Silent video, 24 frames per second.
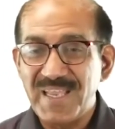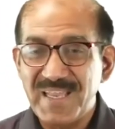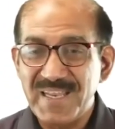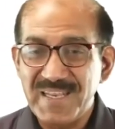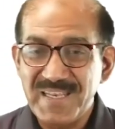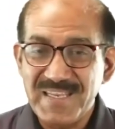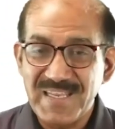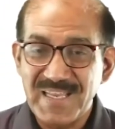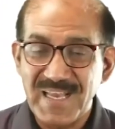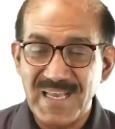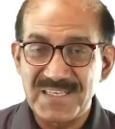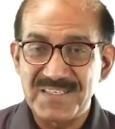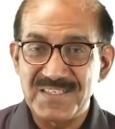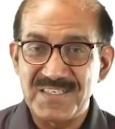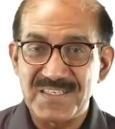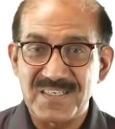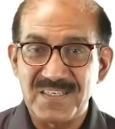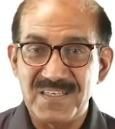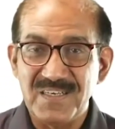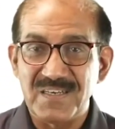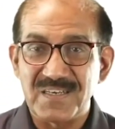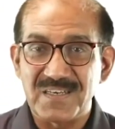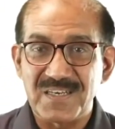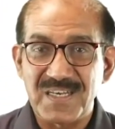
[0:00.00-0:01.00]
any
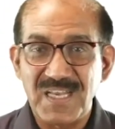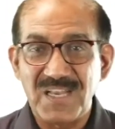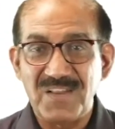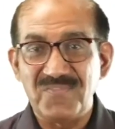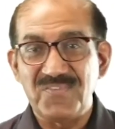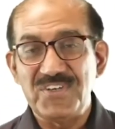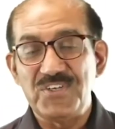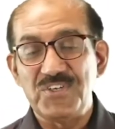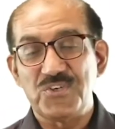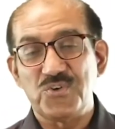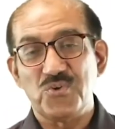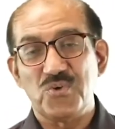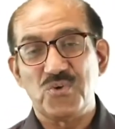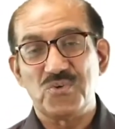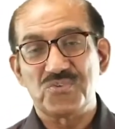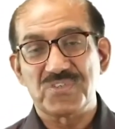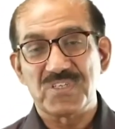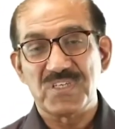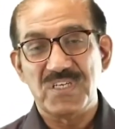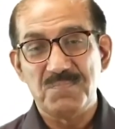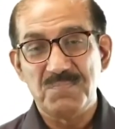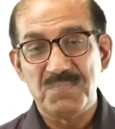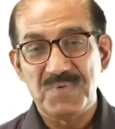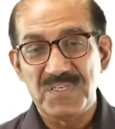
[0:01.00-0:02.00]
article relevant to your
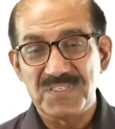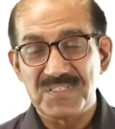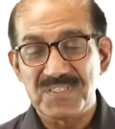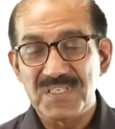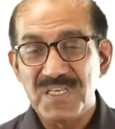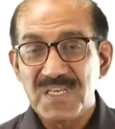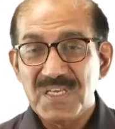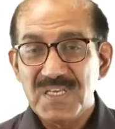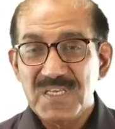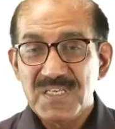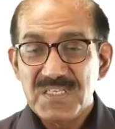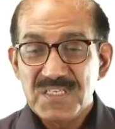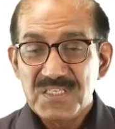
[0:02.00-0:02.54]
syllabus,